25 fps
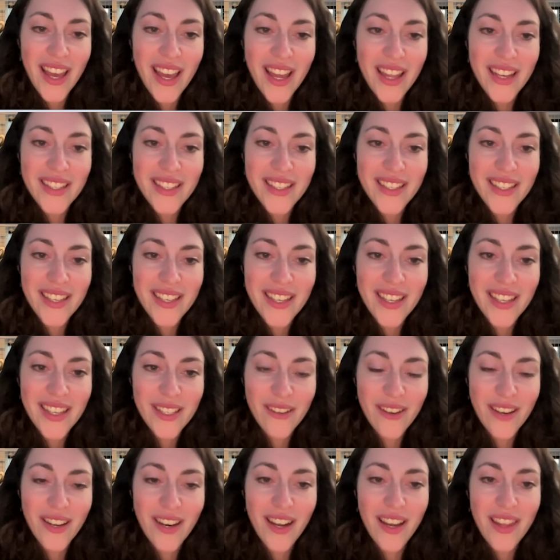and
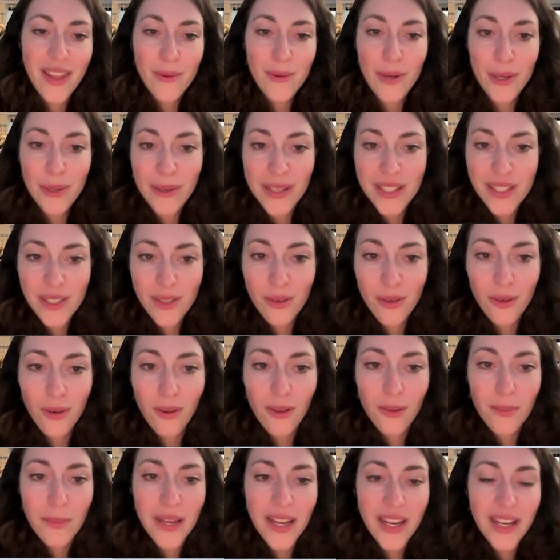you can either request a
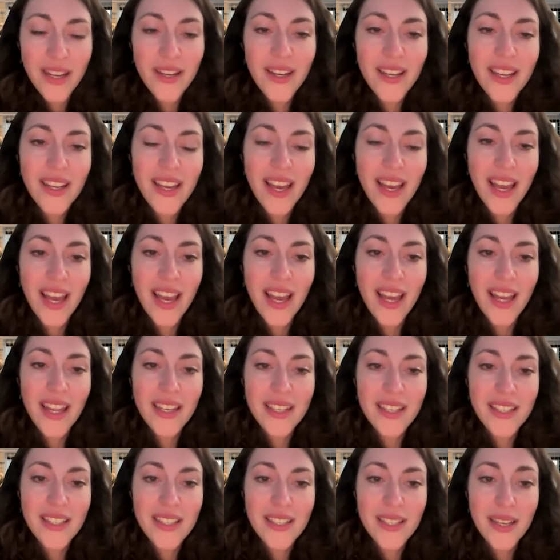callback
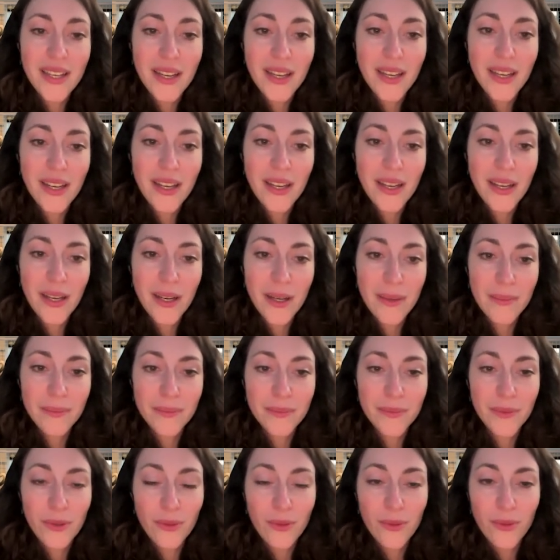and
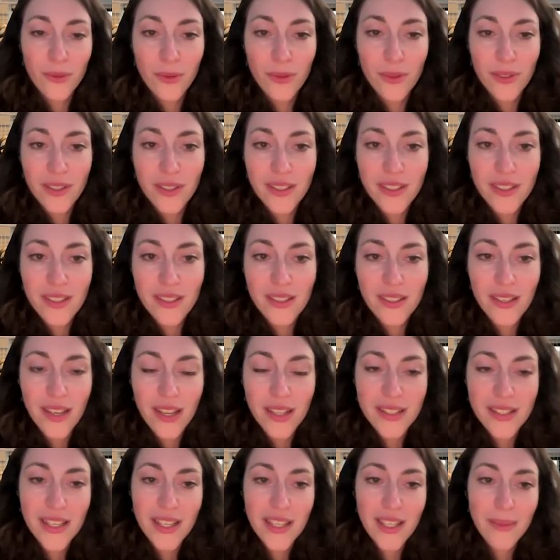or
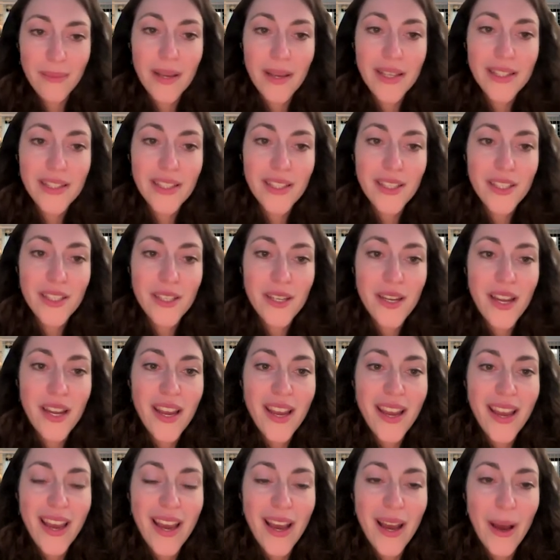send a message.
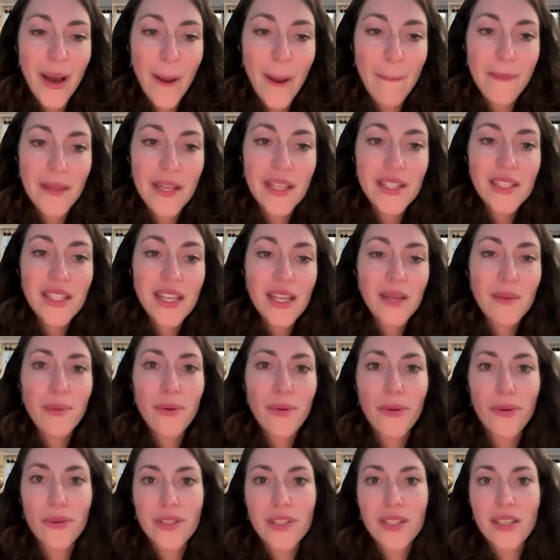It's
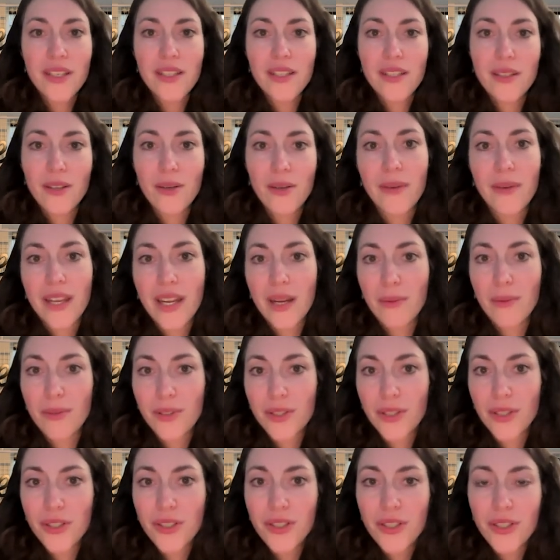important, no matter
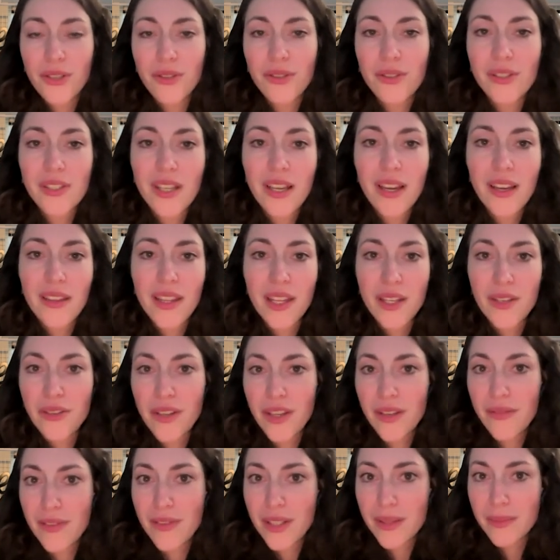what you choose, that
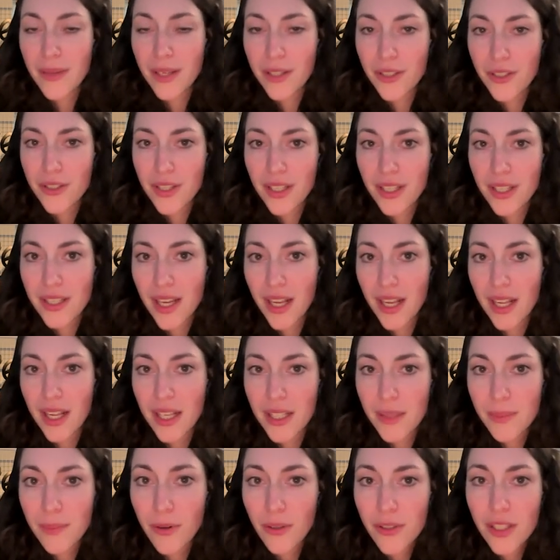you give as much detail
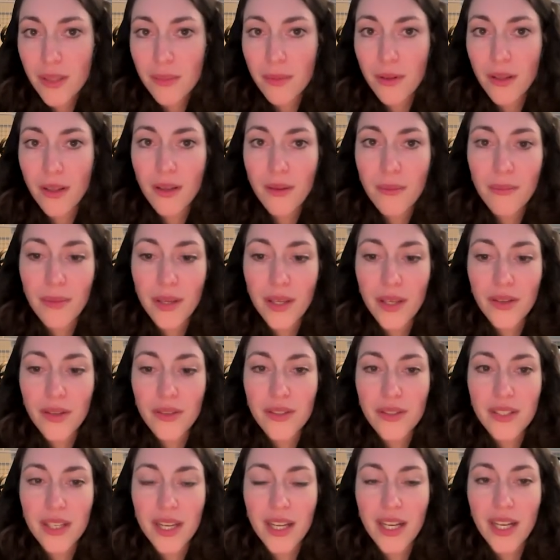as possible,
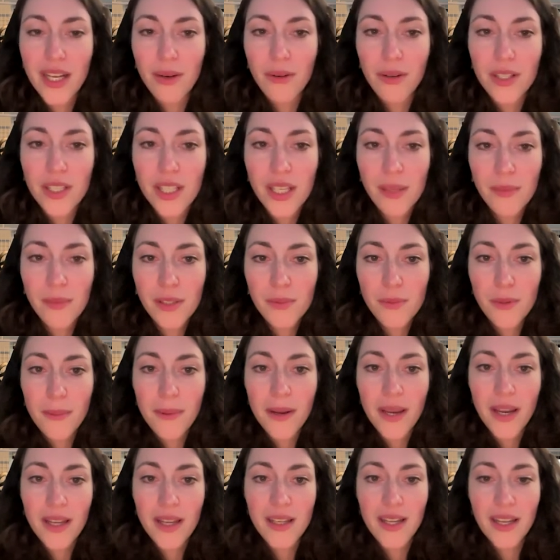because then our team is
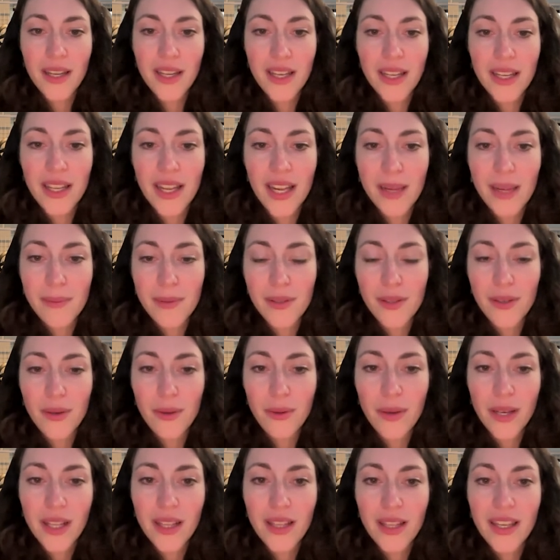prepared and can help you
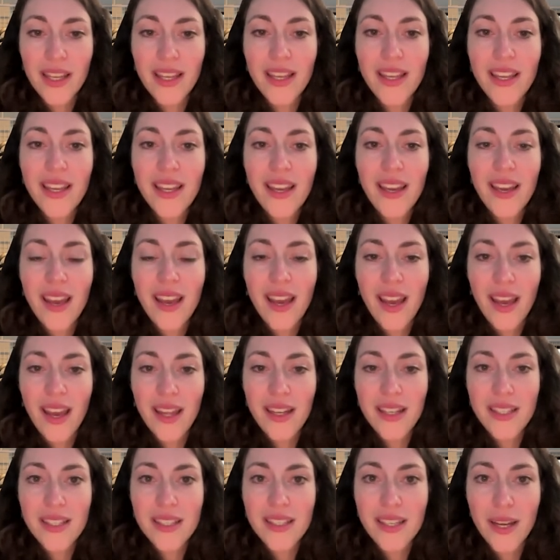quickly.
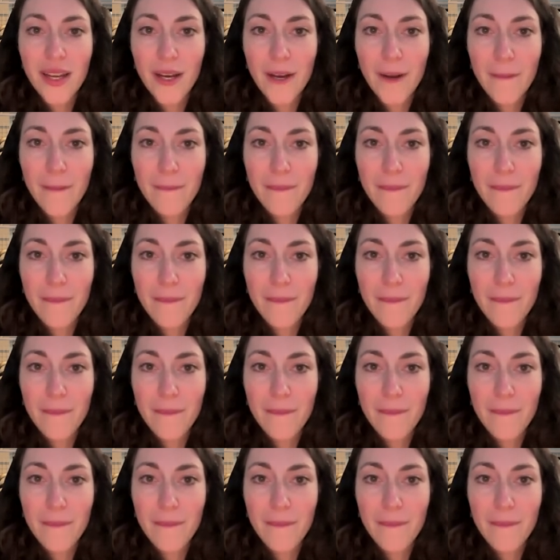And